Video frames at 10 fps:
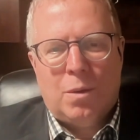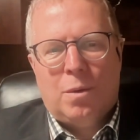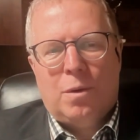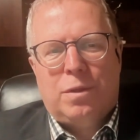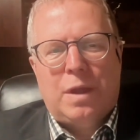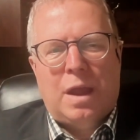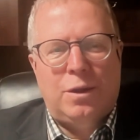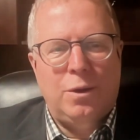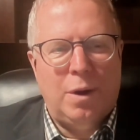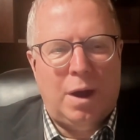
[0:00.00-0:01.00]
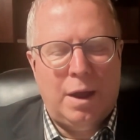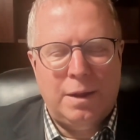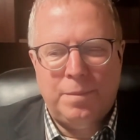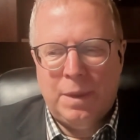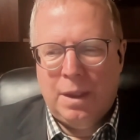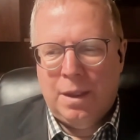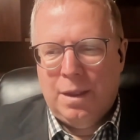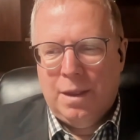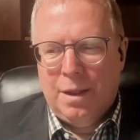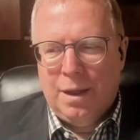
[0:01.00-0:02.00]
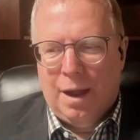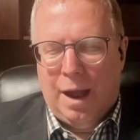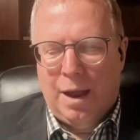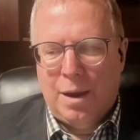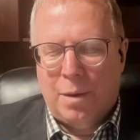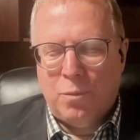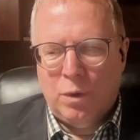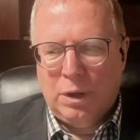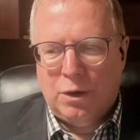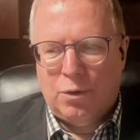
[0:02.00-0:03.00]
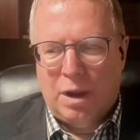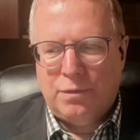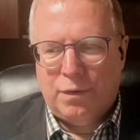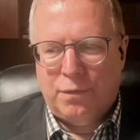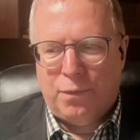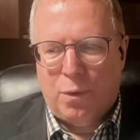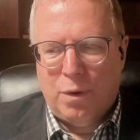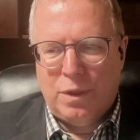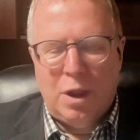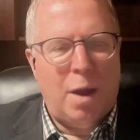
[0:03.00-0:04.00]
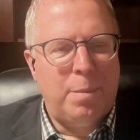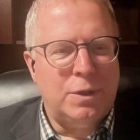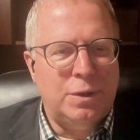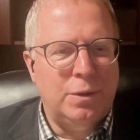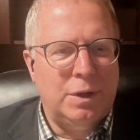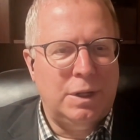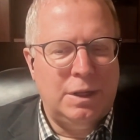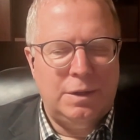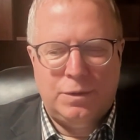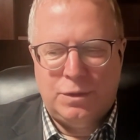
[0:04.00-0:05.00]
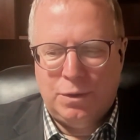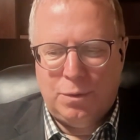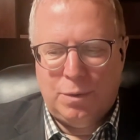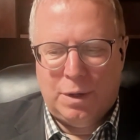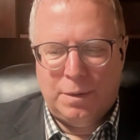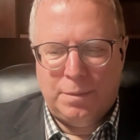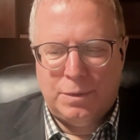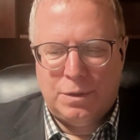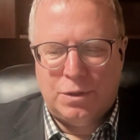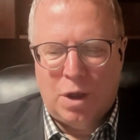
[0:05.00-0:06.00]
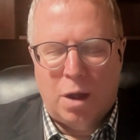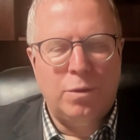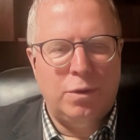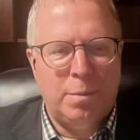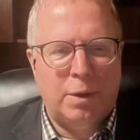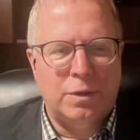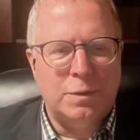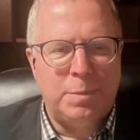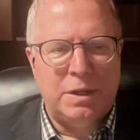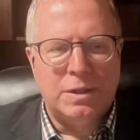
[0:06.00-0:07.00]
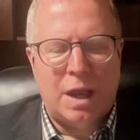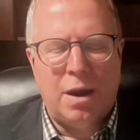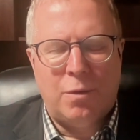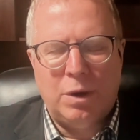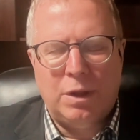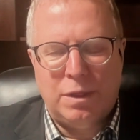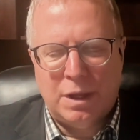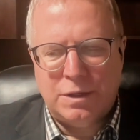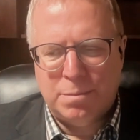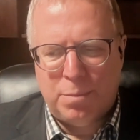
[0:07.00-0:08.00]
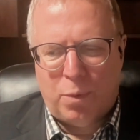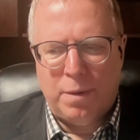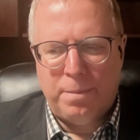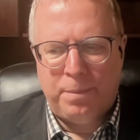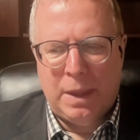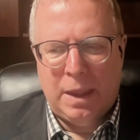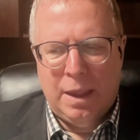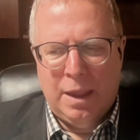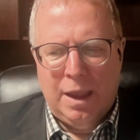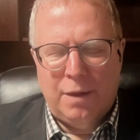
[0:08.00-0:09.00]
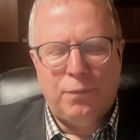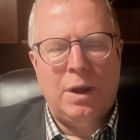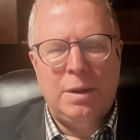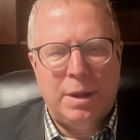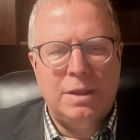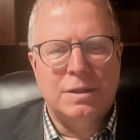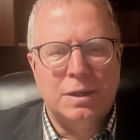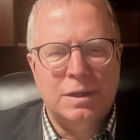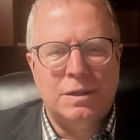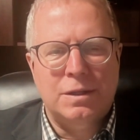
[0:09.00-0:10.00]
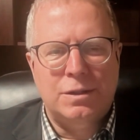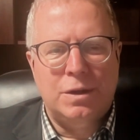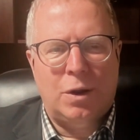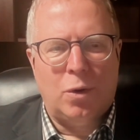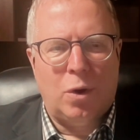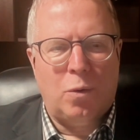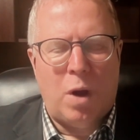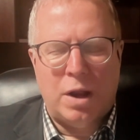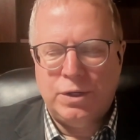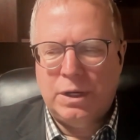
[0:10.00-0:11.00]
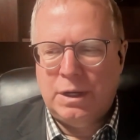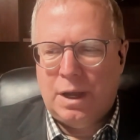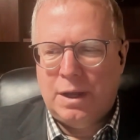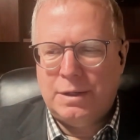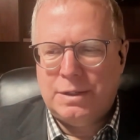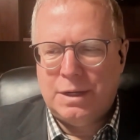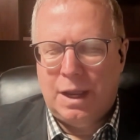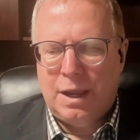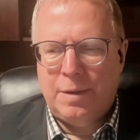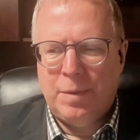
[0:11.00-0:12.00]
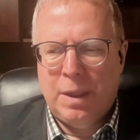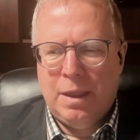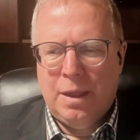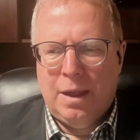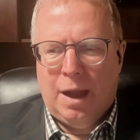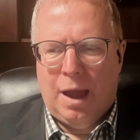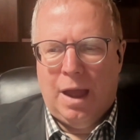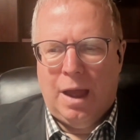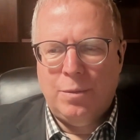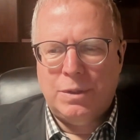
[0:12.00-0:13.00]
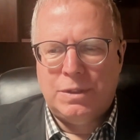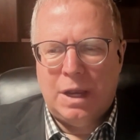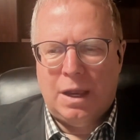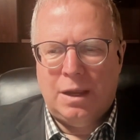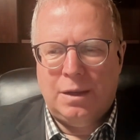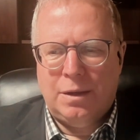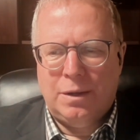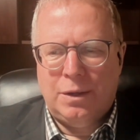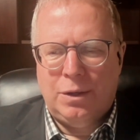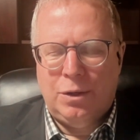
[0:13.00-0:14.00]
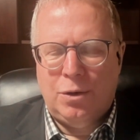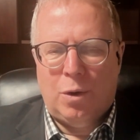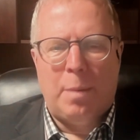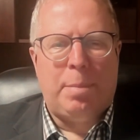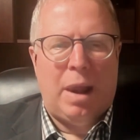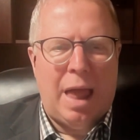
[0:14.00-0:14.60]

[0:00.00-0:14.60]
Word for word: Well, thank you. I, I am really grateful for the opportunity to uh, to talk with you about this because I, I, really think it's important. And for anybody that's listening or, or watching uh, today, I, I, would say you know apply